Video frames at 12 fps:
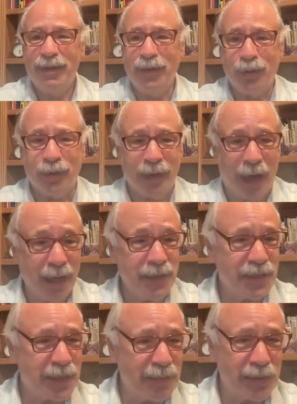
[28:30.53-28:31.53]
You could
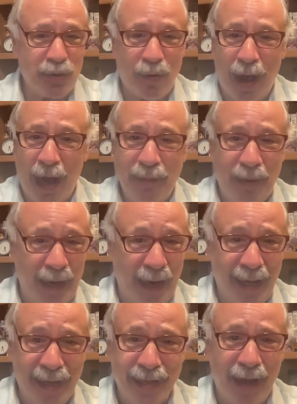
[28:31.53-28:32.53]
unsubscribe at
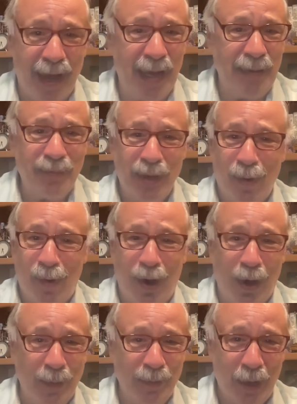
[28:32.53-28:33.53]
any time, no
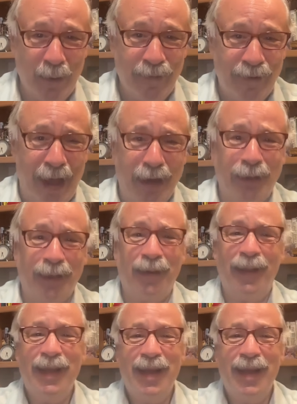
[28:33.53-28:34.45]
harm, no foul.